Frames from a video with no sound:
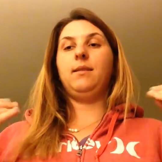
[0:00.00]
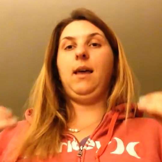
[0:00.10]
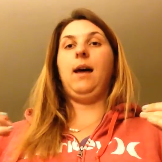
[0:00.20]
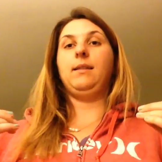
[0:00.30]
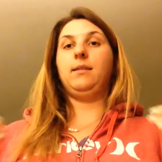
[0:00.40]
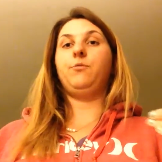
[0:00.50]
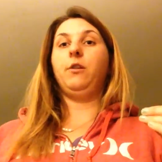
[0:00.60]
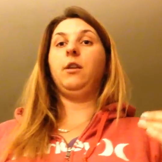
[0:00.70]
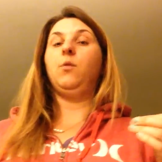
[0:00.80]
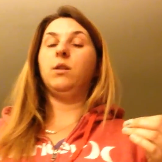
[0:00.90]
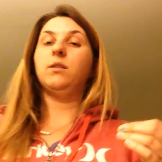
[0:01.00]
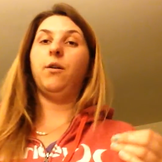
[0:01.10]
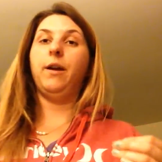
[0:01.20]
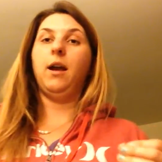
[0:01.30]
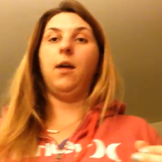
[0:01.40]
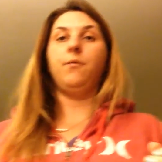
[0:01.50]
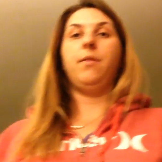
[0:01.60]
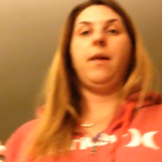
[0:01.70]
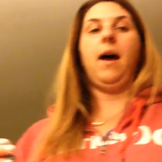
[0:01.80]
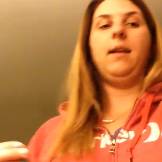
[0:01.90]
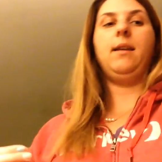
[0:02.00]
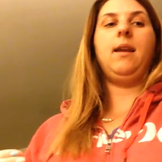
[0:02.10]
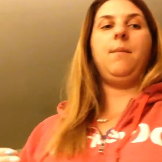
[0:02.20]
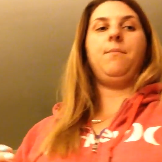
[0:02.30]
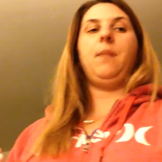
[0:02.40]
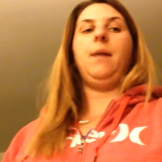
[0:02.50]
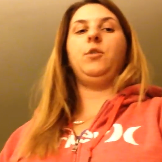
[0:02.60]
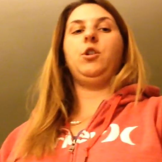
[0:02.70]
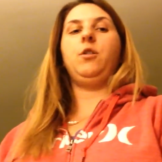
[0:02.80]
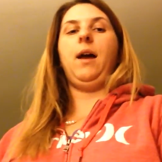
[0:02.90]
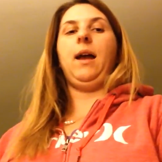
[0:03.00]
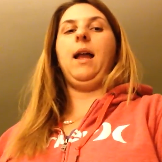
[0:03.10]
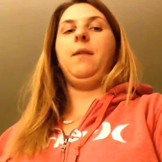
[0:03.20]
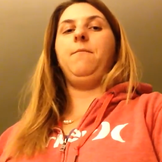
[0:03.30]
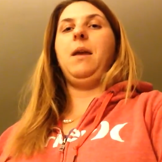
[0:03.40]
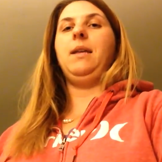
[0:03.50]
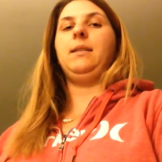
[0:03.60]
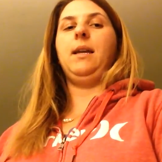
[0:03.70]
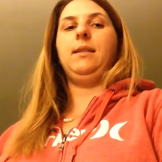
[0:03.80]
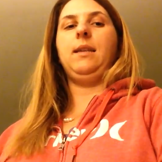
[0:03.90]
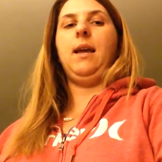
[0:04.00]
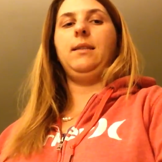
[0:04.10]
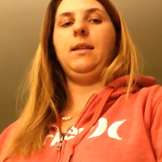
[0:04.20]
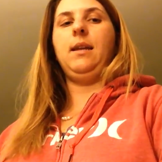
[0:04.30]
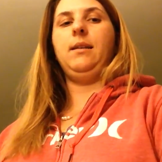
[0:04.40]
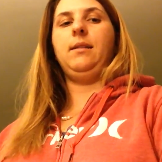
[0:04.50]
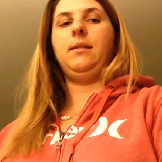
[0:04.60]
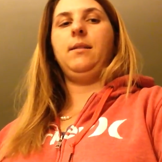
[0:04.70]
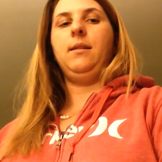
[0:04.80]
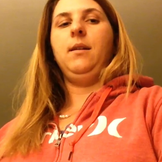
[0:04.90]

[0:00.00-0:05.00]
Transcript: That's really what's going on with that. And I'm sure that kind of makes sense as it is.